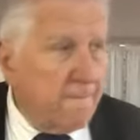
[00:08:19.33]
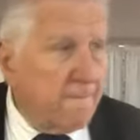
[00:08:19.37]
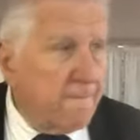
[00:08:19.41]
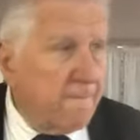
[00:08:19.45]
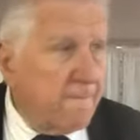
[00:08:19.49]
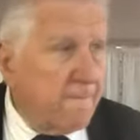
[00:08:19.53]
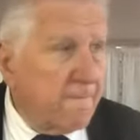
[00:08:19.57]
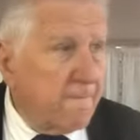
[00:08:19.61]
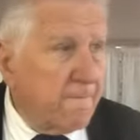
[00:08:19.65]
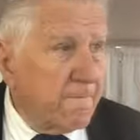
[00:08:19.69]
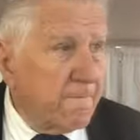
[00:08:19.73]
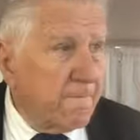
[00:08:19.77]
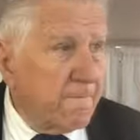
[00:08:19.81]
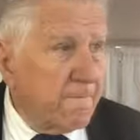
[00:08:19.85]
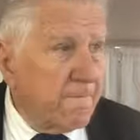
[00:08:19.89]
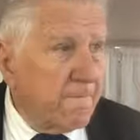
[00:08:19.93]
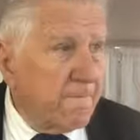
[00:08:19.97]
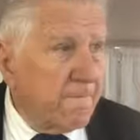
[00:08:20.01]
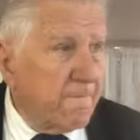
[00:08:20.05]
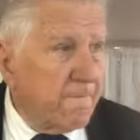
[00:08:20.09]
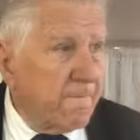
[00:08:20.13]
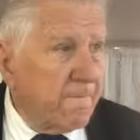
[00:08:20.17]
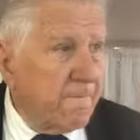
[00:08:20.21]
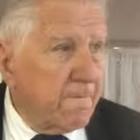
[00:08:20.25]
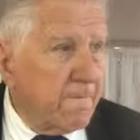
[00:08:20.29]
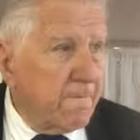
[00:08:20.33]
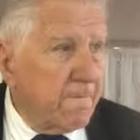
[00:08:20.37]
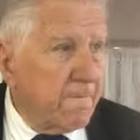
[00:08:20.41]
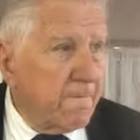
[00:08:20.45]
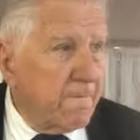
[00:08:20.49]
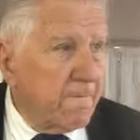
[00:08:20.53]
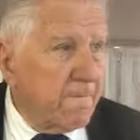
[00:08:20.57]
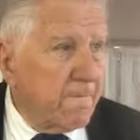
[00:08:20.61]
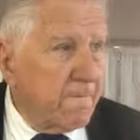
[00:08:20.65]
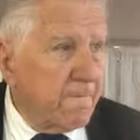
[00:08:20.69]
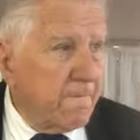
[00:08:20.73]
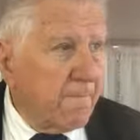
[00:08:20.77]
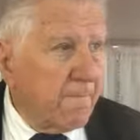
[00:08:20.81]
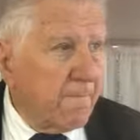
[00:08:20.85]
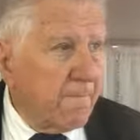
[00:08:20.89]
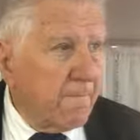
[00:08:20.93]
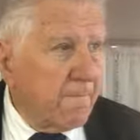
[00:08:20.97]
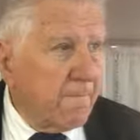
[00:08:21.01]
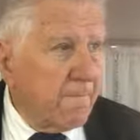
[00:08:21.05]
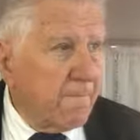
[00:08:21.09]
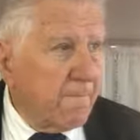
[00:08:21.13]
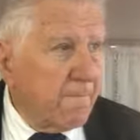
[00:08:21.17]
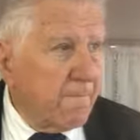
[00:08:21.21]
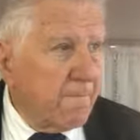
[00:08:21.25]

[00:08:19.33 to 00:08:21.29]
[no speech]